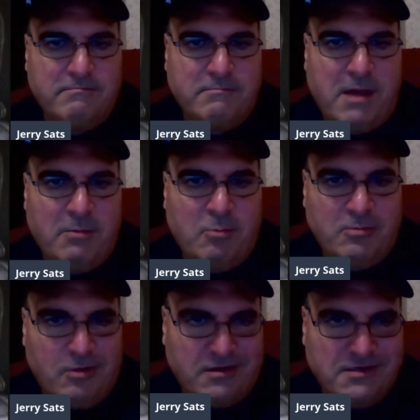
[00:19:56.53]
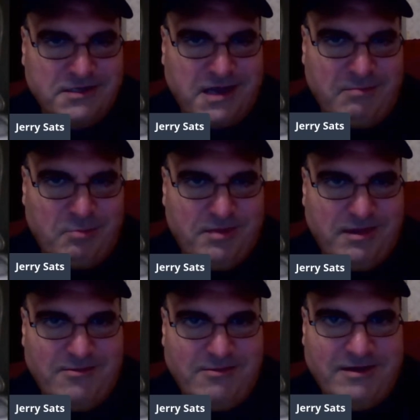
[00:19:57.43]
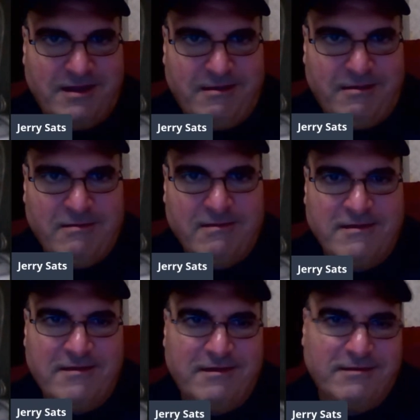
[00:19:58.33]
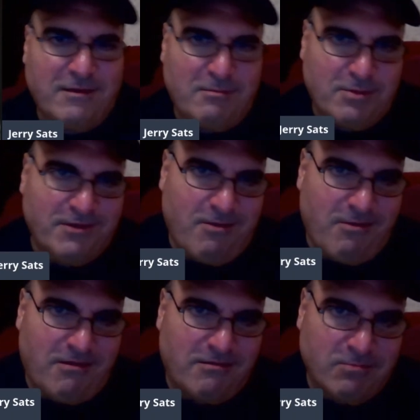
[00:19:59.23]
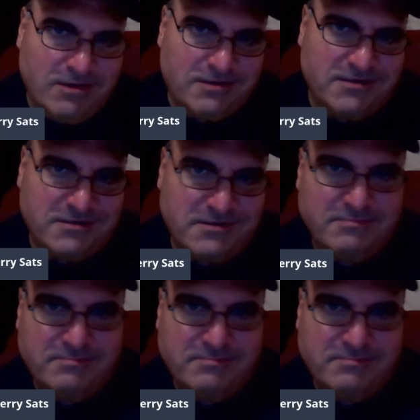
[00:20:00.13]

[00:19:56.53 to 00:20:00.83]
my woodworking shop will be on there, a lumber yard, which is